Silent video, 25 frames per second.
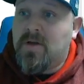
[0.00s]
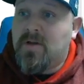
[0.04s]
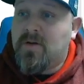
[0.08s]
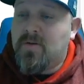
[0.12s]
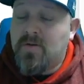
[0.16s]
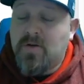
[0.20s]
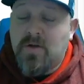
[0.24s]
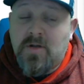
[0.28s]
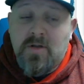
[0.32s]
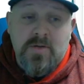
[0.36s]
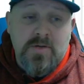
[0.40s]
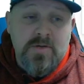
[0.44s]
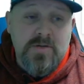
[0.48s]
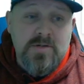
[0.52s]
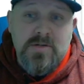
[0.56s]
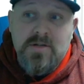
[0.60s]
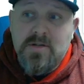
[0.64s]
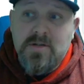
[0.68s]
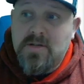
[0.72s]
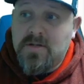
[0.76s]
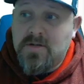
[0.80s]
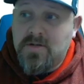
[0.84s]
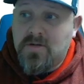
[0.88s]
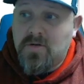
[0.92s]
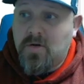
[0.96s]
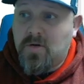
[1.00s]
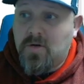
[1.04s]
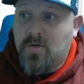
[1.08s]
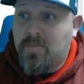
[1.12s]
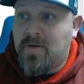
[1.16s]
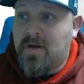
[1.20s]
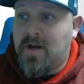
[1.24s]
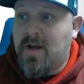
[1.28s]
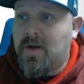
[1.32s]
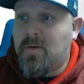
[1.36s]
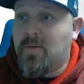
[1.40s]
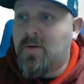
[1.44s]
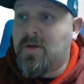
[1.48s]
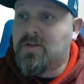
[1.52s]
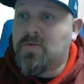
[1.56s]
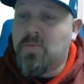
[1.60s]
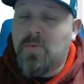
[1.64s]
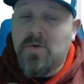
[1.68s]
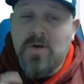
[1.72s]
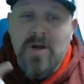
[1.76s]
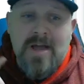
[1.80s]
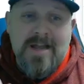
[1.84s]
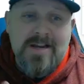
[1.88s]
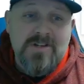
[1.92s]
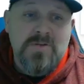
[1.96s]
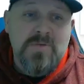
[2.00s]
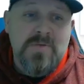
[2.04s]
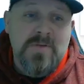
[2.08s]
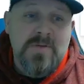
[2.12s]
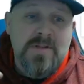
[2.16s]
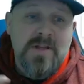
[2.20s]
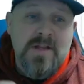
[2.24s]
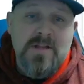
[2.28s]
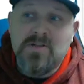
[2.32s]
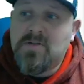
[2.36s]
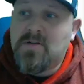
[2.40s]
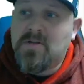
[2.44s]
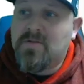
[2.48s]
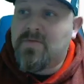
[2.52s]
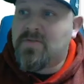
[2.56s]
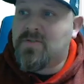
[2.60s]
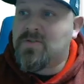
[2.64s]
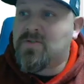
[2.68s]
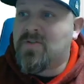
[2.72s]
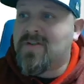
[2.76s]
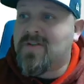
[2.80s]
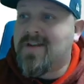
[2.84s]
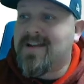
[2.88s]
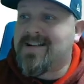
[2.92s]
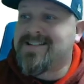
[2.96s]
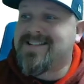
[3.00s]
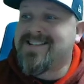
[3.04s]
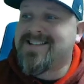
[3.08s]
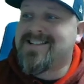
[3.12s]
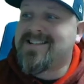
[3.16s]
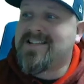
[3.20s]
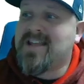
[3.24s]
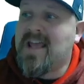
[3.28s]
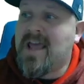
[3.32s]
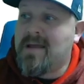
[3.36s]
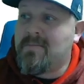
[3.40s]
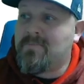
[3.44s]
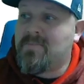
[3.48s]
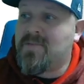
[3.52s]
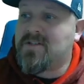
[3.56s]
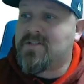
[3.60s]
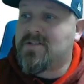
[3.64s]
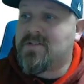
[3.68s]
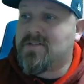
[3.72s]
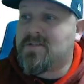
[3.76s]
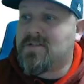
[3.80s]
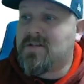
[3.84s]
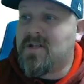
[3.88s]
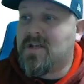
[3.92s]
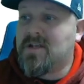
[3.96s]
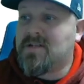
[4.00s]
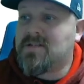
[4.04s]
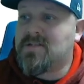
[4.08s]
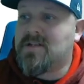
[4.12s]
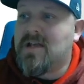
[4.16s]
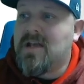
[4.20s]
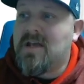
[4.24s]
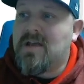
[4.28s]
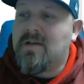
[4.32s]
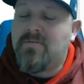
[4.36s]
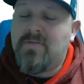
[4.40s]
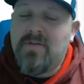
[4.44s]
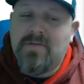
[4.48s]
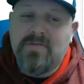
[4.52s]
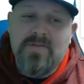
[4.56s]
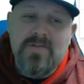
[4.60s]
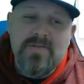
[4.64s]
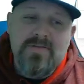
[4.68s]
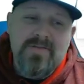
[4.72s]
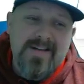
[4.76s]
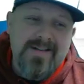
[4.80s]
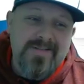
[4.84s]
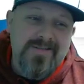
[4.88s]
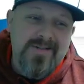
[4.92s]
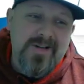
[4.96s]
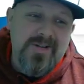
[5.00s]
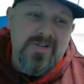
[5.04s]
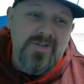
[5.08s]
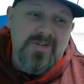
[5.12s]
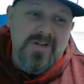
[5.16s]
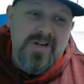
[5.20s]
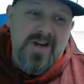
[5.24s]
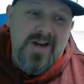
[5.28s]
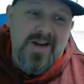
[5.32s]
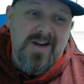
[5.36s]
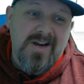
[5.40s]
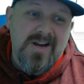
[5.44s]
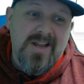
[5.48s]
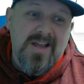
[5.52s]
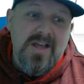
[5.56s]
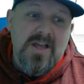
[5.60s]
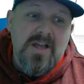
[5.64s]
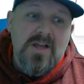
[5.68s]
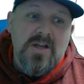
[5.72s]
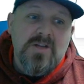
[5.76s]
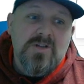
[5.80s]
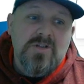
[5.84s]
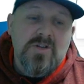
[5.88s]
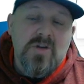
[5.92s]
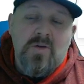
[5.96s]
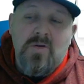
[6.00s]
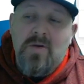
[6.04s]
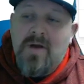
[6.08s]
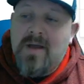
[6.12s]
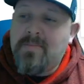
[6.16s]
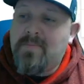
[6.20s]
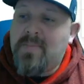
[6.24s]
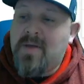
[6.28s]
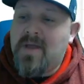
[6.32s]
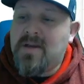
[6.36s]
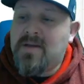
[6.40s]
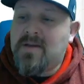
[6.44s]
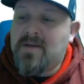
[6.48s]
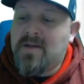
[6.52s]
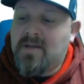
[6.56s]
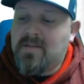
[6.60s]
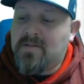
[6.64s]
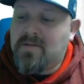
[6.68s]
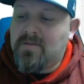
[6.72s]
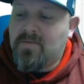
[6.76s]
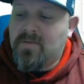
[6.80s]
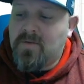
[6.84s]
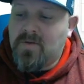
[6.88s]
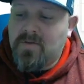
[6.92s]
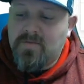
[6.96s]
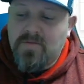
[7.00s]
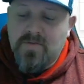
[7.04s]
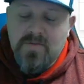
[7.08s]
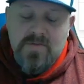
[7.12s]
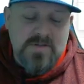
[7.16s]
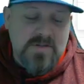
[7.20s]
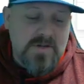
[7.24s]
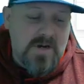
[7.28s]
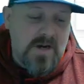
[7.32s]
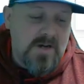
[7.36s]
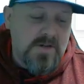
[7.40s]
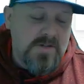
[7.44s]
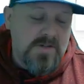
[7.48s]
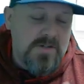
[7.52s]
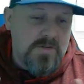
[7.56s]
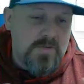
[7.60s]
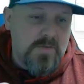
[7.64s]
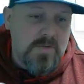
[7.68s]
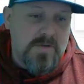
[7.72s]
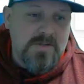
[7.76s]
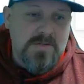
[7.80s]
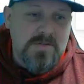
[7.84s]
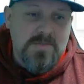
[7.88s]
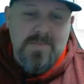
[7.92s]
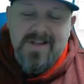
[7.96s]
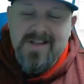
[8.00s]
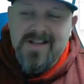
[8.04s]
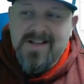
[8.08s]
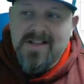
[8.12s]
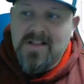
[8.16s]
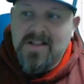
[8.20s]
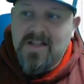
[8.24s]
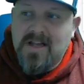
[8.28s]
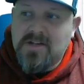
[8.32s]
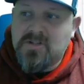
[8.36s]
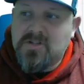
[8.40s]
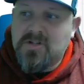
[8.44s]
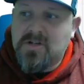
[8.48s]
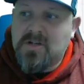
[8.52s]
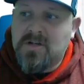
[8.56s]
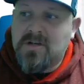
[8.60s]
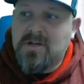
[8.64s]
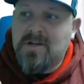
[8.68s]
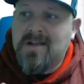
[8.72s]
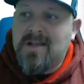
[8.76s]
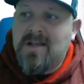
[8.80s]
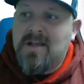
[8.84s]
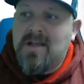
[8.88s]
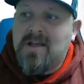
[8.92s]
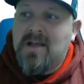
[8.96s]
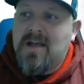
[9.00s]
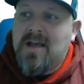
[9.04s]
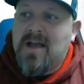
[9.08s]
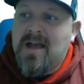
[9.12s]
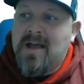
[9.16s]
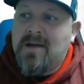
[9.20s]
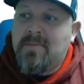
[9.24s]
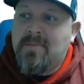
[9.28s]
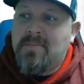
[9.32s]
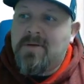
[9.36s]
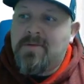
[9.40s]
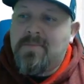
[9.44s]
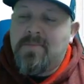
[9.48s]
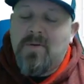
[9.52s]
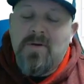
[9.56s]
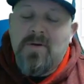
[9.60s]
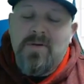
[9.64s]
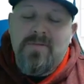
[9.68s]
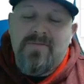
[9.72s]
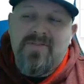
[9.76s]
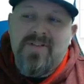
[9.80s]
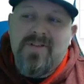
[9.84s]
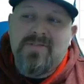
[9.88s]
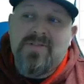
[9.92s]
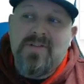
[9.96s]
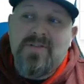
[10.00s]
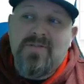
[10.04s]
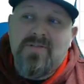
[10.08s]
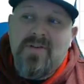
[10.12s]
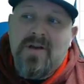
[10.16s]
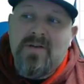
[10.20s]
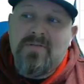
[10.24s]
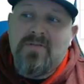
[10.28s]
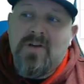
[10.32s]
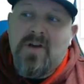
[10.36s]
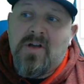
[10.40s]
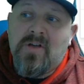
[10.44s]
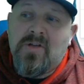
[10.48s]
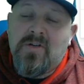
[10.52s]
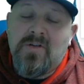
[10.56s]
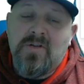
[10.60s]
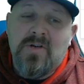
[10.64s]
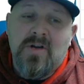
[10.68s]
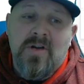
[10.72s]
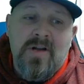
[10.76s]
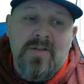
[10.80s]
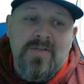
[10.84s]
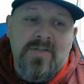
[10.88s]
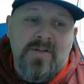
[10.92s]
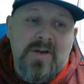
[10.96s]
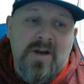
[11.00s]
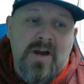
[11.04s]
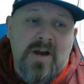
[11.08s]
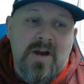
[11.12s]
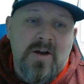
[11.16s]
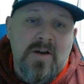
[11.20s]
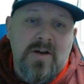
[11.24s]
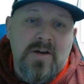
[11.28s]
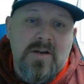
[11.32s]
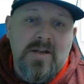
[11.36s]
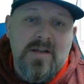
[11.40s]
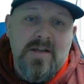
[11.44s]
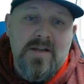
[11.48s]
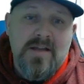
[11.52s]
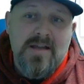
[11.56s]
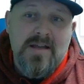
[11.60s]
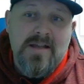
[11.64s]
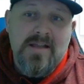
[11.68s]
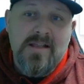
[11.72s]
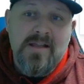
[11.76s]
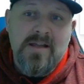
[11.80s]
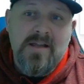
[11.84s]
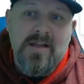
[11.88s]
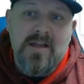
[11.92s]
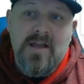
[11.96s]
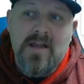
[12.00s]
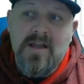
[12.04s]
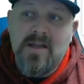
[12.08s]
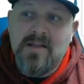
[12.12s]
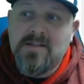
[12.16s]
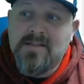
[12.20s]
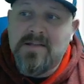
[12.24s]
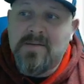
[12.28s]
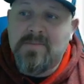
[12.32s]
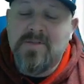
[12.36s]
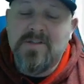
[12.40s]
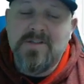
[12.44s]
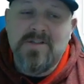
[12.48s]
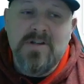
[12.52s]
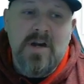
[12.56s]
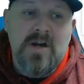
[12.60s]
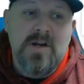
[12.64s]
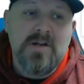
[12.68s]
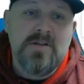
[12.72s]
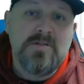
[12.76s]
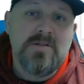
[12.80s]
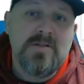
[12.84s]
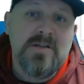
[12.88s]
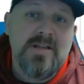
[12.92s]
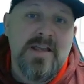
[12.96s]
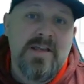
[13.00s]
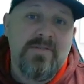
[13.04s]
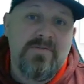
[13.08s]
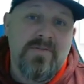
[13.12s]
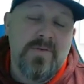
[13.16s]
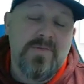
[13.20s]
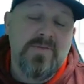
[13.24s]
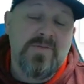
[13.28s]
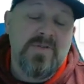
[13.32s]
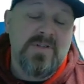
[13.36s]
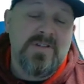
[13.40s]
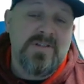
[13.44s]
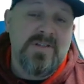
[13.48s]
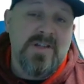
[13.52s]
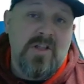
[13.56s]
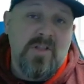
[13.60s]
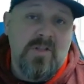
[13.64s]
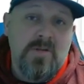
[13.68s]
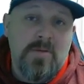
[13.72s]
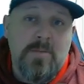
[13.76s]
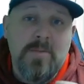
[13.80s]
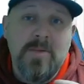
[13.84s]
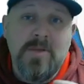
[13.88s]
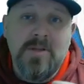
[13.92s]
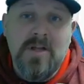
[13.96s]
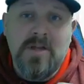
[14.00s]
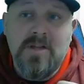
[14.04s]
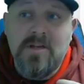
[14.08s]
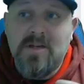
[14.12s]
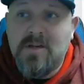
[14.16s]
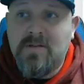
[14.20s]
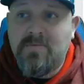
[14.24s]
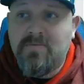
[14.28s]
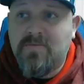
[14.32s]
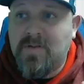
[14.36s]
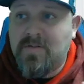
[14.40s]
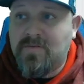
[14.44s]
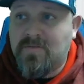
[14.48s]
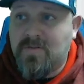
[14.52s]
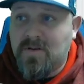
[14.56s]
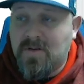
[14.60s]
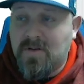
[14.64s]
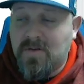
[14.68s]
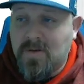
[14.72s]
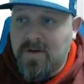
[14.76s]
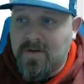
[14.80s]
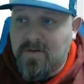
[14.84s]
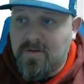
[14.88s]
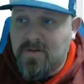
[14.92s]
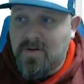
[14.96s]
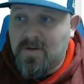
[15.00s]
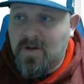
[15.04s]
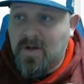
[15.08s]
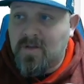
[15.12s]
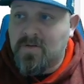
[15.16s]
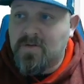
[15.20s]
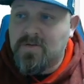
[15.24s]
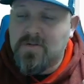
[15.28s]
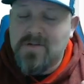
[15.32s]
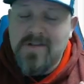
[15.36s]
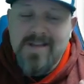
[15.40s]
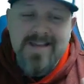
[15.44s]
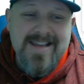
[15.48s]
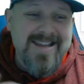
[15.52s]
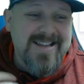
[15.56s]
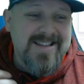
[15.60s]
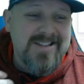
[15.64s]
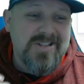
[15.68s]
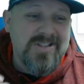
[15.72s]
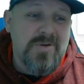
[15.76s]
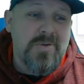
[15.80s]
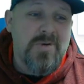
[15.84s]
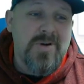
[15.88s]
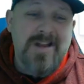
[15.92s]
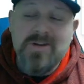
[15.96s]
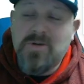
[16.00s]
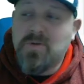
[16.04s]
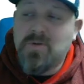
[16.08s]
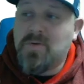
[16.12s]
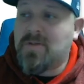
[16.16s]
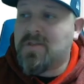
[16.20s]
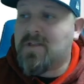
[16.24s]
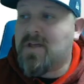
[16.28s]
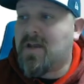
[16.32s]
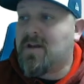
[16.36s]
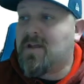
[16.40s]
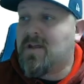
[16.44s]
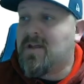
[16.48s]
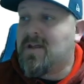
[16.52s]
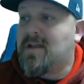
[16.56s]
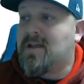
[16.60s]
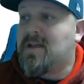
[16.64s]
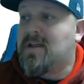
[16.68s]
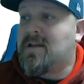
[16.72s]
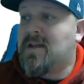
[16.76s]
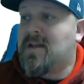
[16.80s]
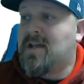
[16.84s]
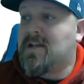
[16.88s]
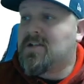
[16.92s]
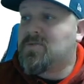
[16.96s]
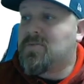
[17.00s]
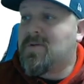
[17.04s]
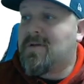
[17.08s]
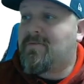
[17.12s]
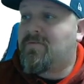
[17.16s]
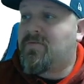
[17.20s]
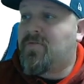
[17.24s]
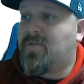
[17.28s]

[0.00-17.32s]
$100 in total. But anyway, so we're not doing that service. So the next is 10 business days, $55 a card. So I paid nothing really for these cards. These runs in my collection, but put a $55 on the card. Like some of these cards, if I was going to sell them, I'd be lucky to get $50 to $100. So we're not doing that. Next, we have